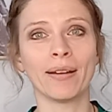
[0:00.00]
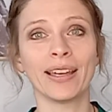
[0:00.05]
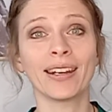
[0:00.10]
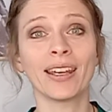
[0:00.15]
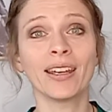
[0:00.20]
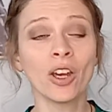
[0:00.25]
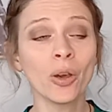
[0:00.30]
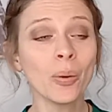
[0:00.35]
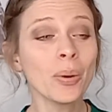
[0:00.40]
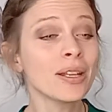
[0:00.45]
and
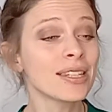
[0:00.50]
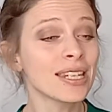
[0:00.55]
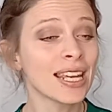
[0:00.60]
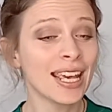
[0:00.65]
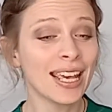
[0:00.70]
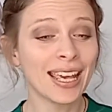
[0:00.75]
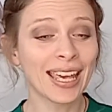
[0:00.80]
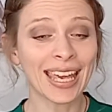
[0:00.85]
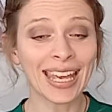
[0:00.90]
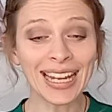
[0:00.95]
I know it's
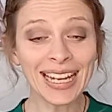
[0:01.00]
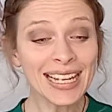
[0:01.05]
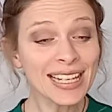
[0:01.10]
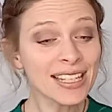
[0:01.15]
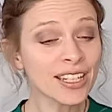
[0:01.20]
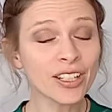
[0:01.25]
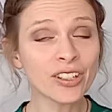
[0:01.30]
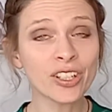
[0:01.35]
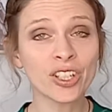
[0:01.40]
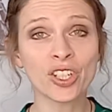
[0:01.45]

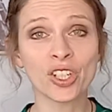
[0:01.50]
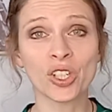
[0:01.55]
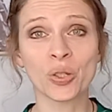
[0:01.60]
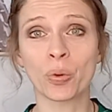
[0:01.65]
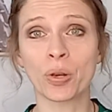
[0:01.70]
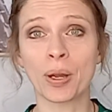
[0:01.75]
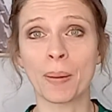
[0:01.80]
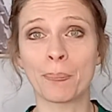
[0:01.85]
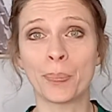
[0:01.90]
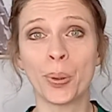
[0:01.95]
easier to just
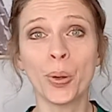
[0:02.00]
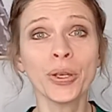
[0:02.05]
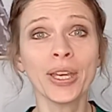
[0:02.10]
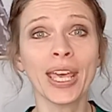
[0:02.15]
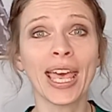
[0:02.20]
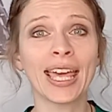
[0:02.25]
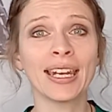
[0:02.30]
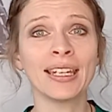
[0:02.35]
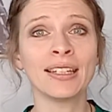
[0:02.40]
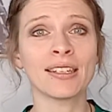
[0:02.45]
want to put
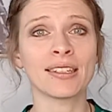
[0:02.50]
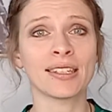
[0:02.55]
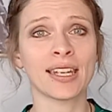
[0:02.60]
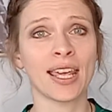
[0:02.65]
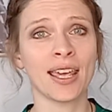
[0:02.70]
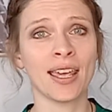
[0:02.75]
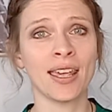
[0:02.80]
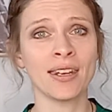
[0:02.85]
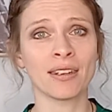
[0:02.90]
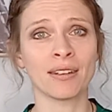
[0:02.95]
your head in the
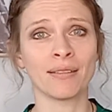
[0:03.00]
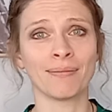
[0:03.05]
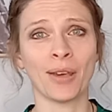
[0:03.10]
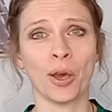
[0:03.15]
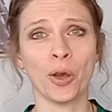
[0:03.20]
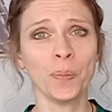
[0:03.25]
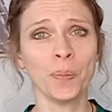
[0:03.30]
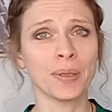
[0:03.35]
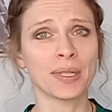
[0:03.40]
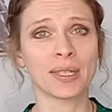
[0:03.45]
sand and
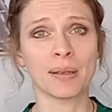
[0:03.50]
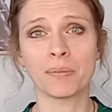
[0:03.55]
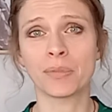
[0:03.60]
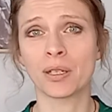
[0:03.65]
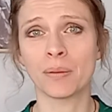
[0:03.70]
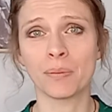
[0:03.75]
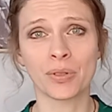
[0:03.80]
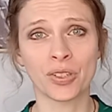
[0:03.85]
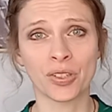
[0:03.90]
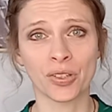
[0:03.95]
hope your
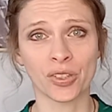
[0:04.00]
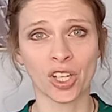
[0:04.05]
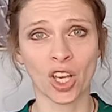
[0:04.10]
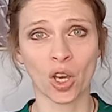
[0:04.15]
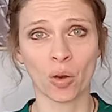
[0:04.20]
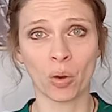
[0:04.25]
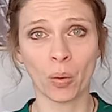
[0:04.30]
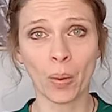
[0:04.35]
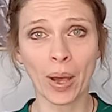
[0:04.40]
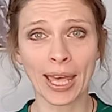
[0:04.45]
symptoms just
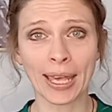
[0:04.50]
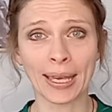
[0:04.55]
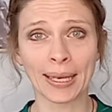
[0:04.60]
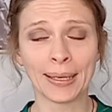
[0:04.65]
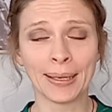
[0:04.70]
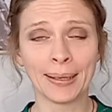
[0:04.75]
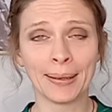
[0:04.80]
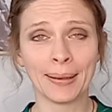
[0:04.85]
go away.